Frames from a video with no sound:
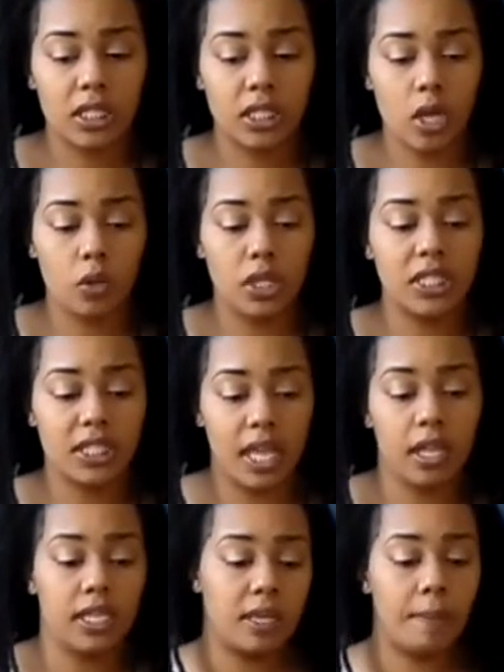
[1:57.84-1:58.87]
So the
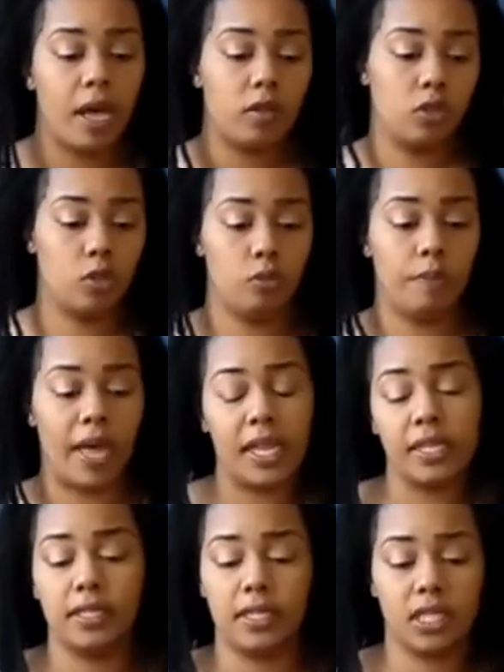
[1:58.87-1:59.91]
scale is about to
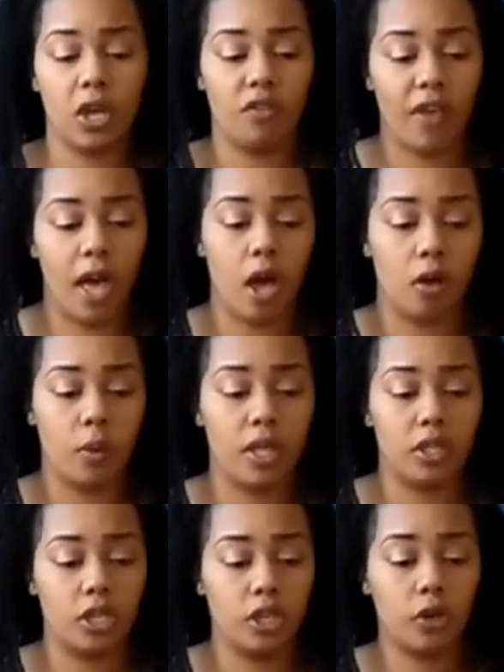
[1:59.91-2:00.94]
balance itself out,
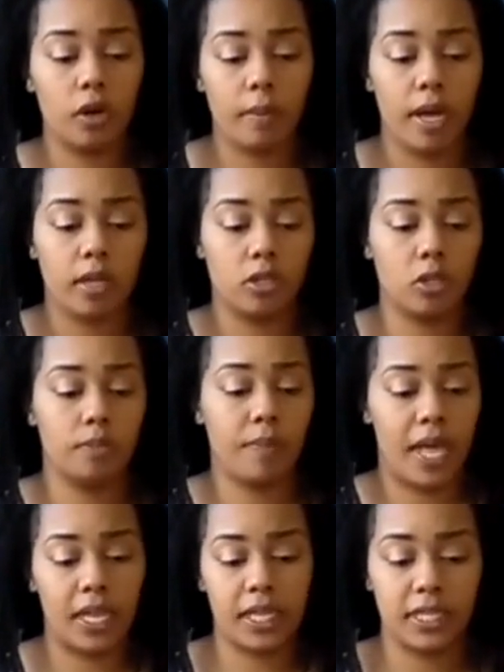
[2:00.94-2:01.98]
whether you're about to
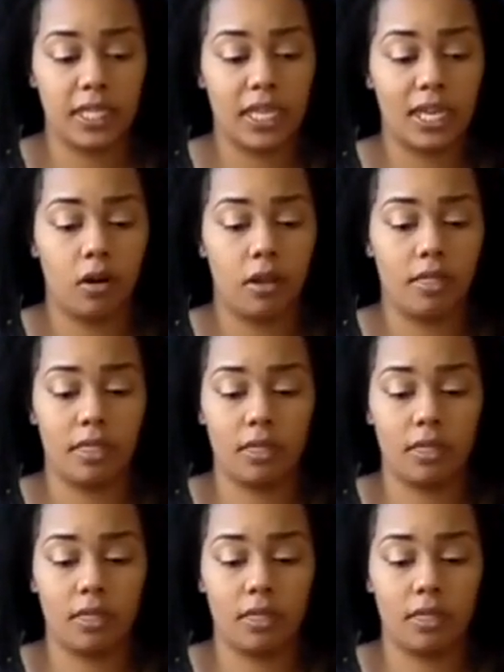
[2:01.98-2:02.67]
balance it or